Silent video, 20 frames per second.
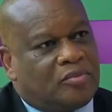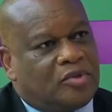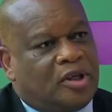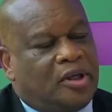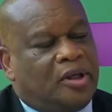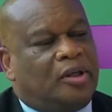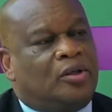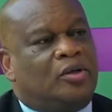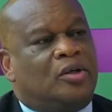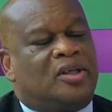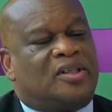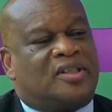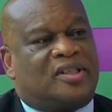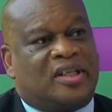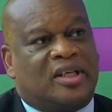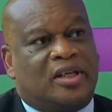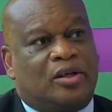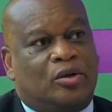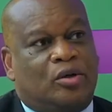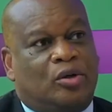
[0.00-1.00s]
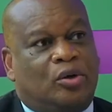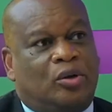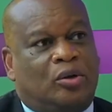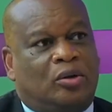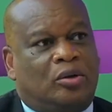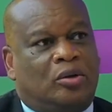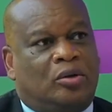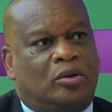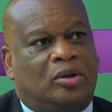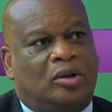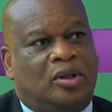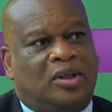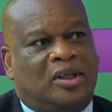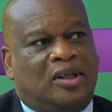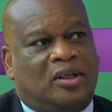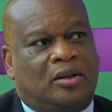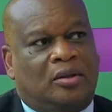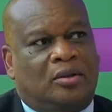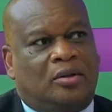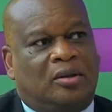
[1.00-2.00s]
And you are saying you
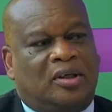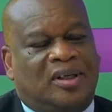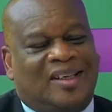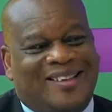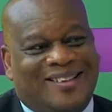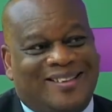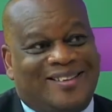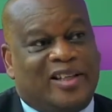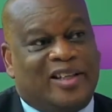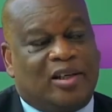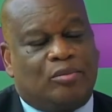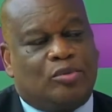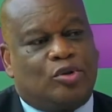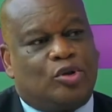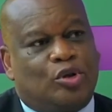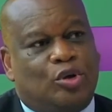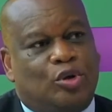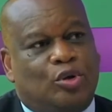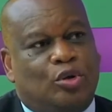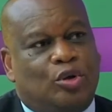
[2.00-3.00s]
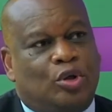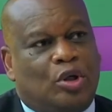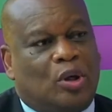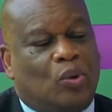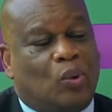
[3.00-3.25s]
link them to your